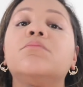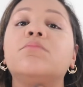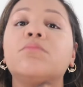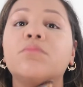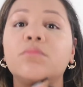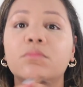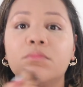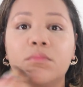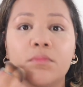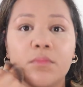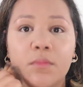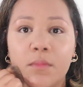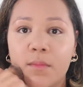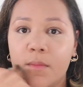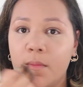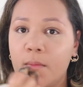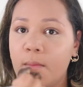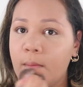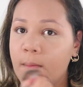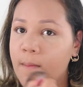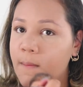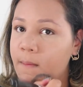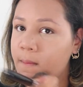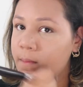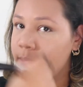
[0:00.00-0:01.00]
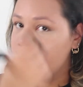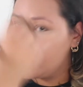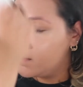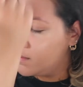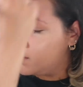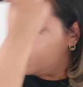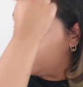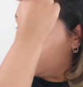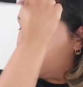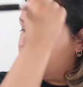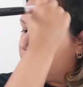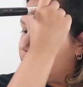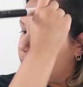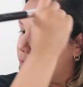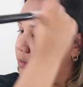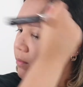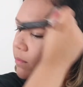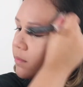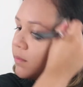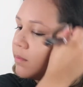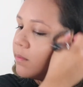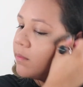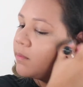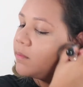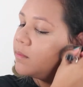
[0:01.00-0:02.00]
bright, but just enough
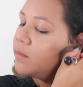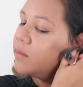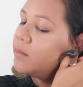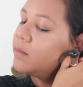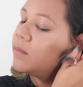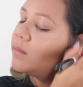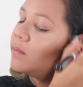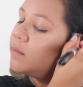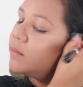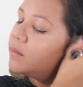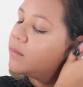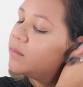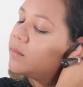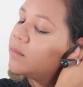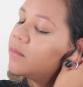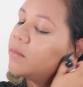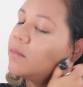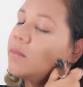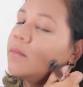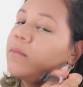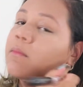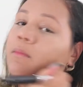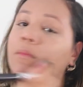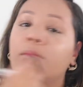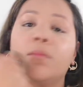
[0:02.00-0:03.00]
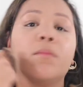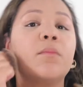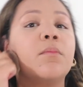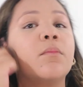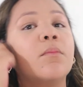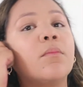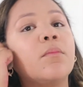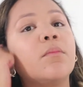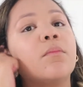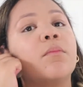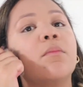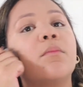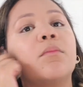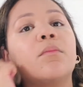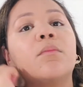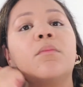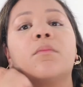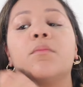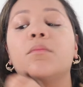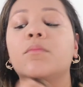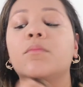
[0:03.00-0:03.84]
so it won't leave me a dewy